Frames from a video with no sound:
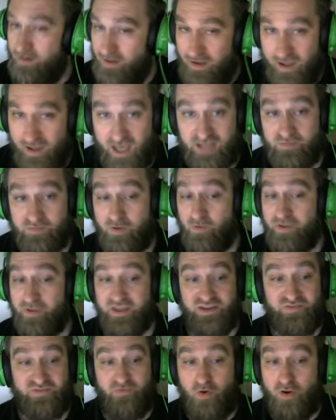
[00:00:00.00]
Hits me with
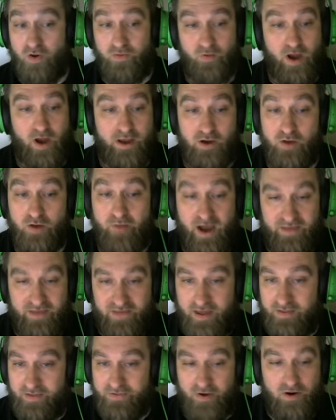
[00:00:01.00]
his fourth Ryuma, I
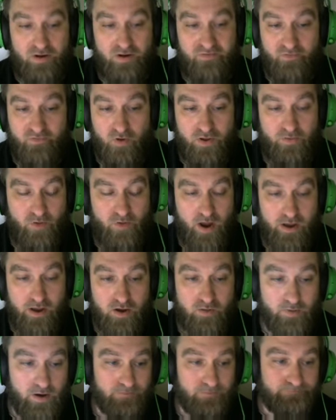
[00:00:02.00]
think. Third or fourth
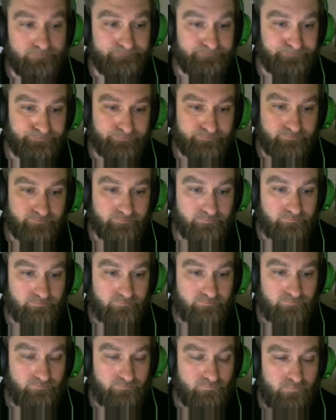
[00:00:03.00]
Ryuma.
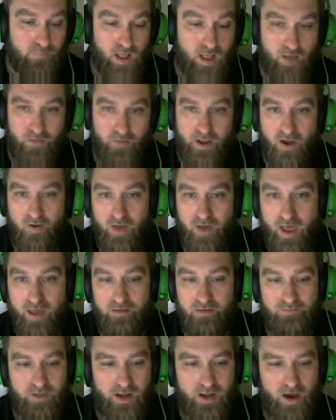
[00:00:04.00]
I'm like,
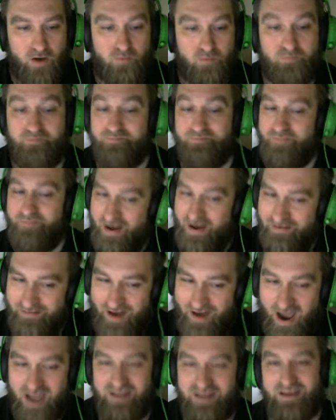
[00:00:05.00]
okay, you know, but
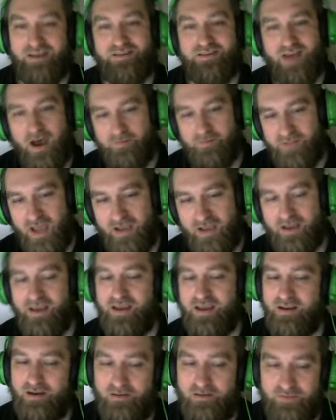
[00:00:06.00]
I did top deck
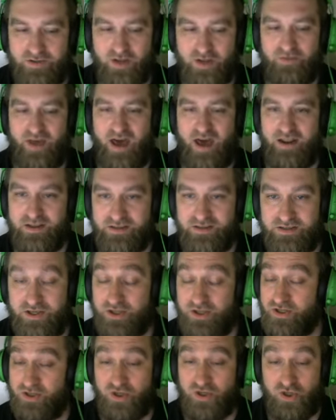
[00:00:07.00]
Ahina, so that is
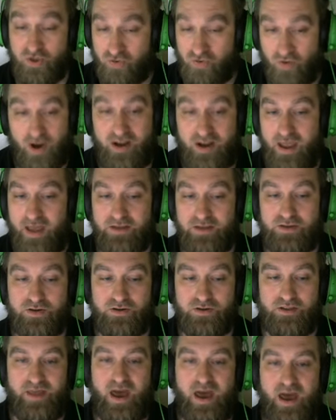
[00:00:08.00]
just a straight answer
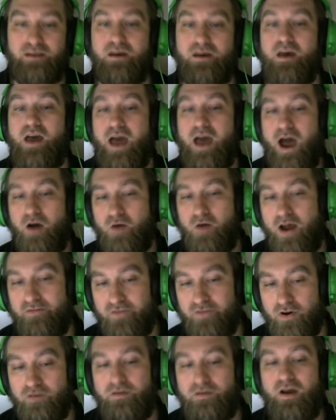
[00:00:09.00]
to that.
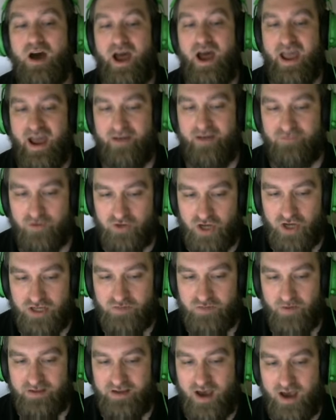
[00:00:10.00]
However, I have to adjust
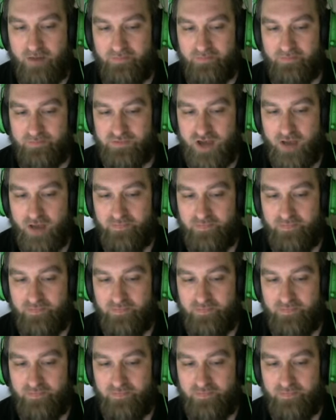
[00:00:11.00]
my top top